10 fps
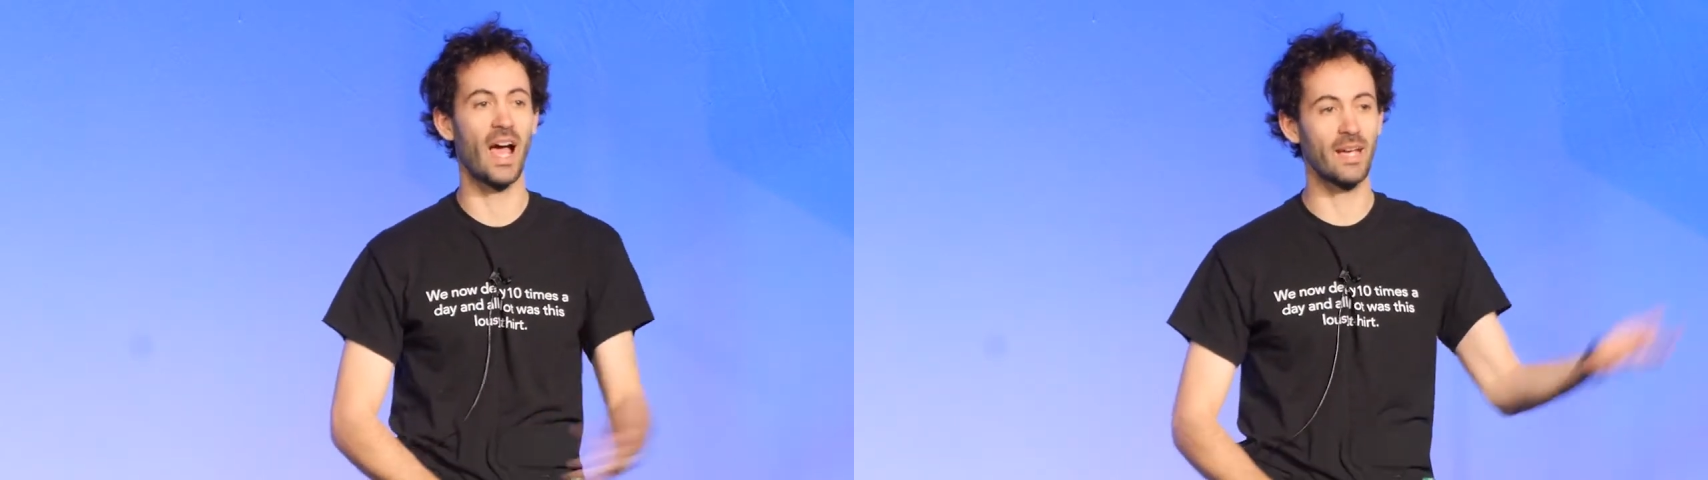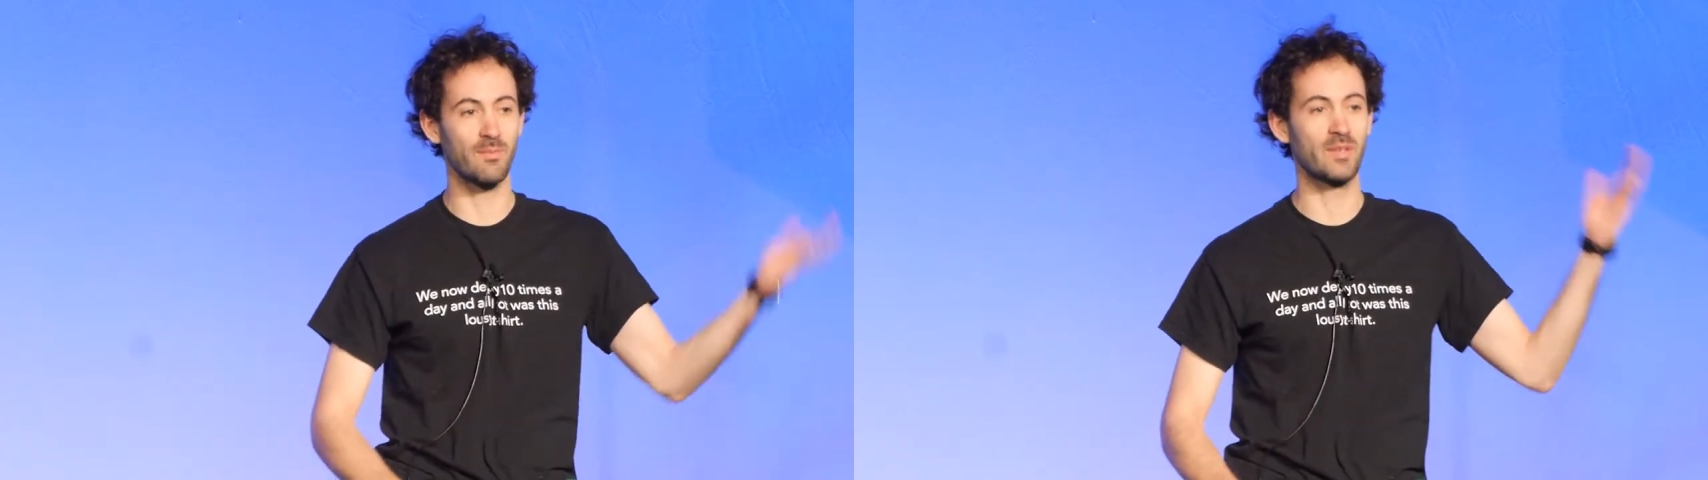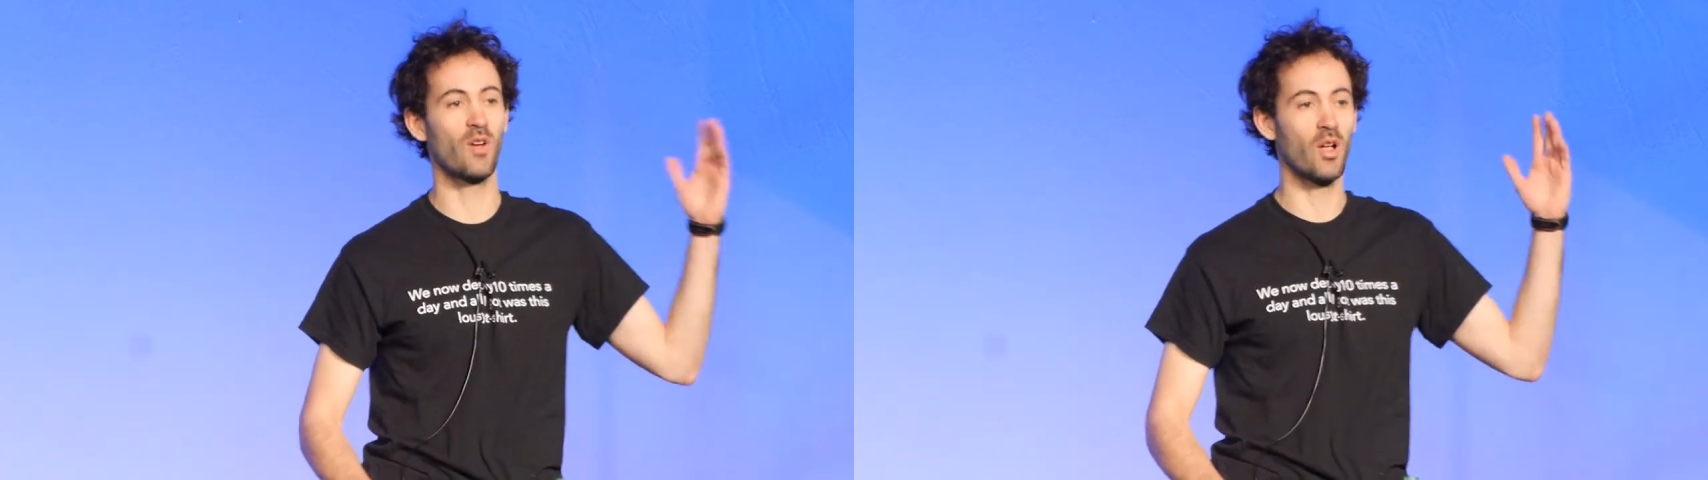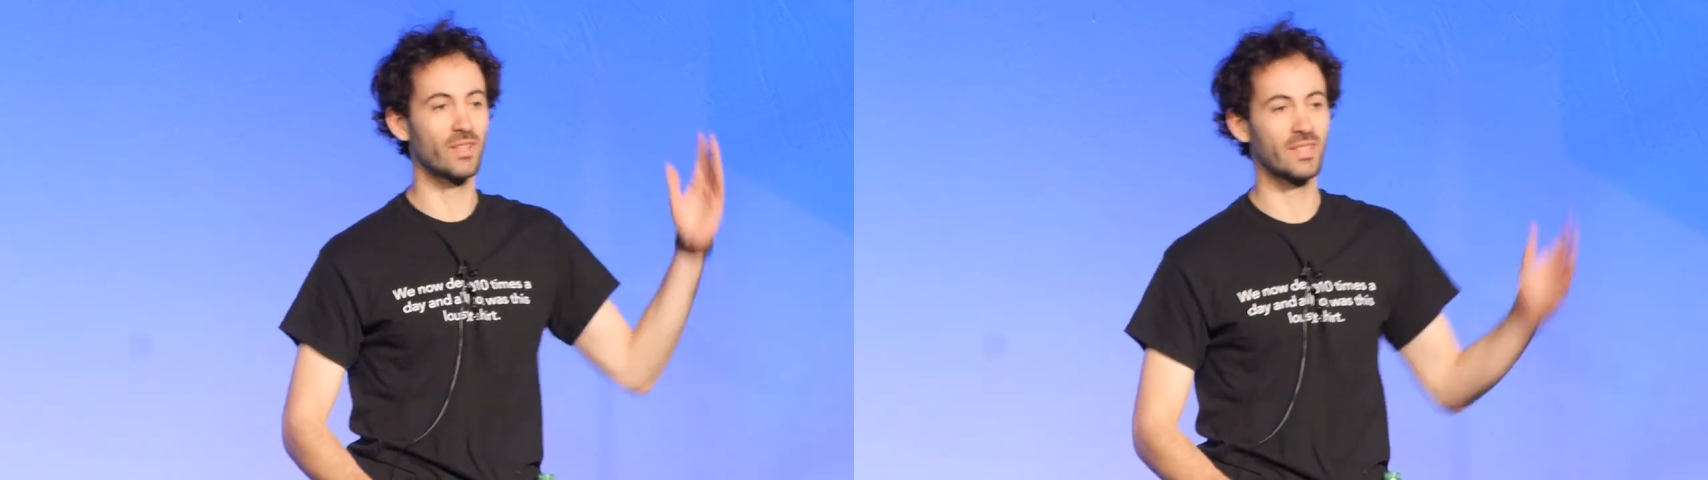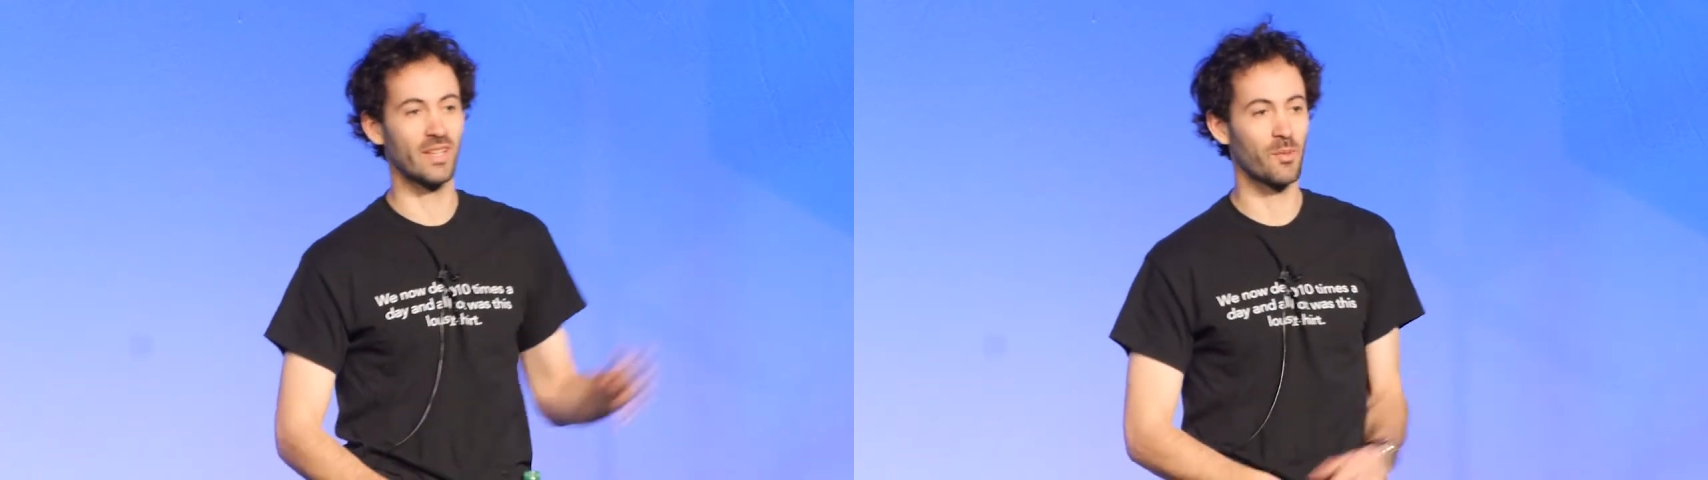I am
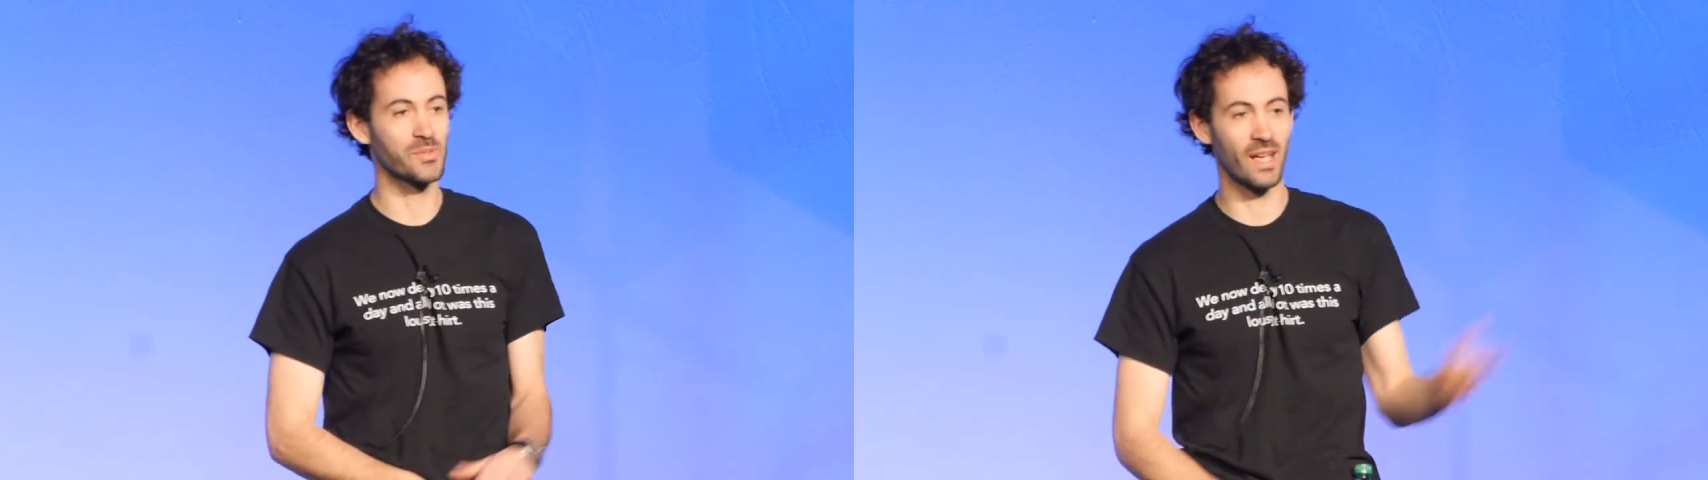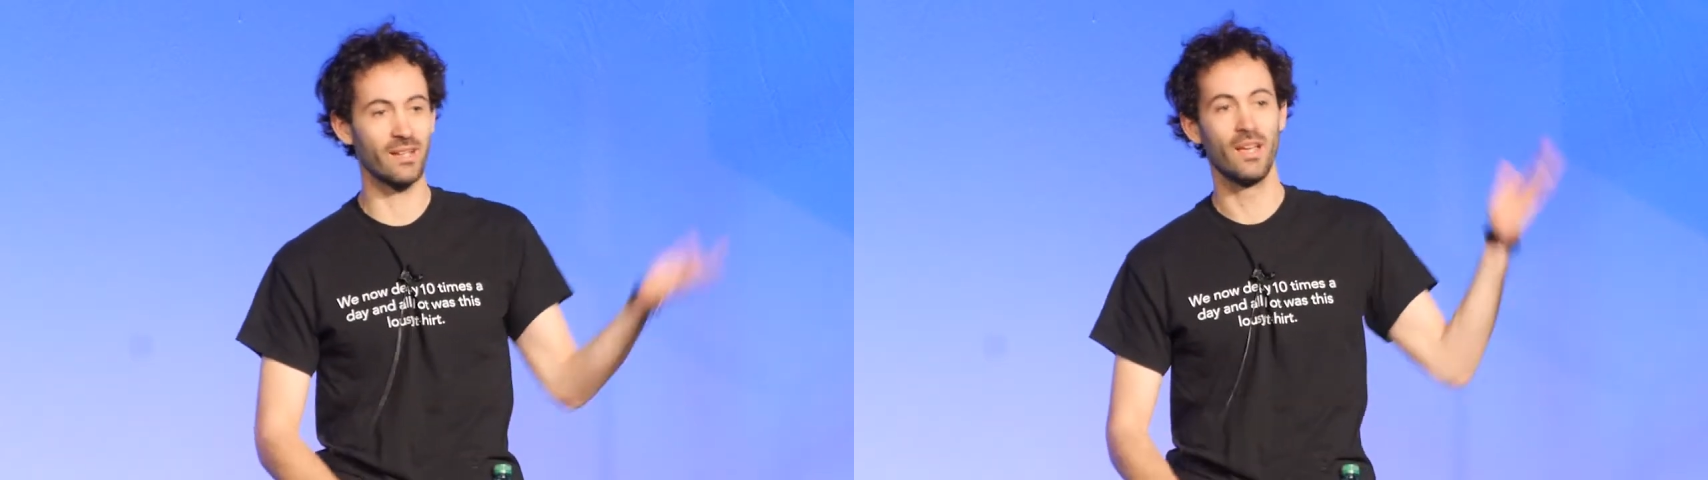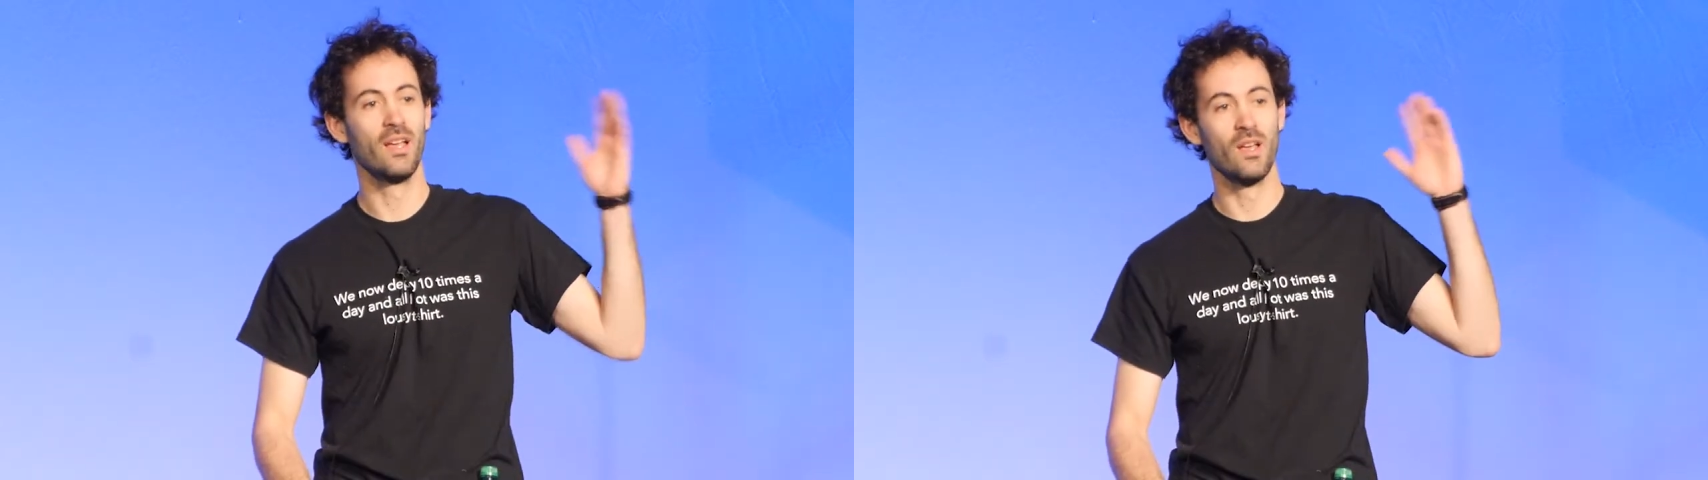involved in DevOps said,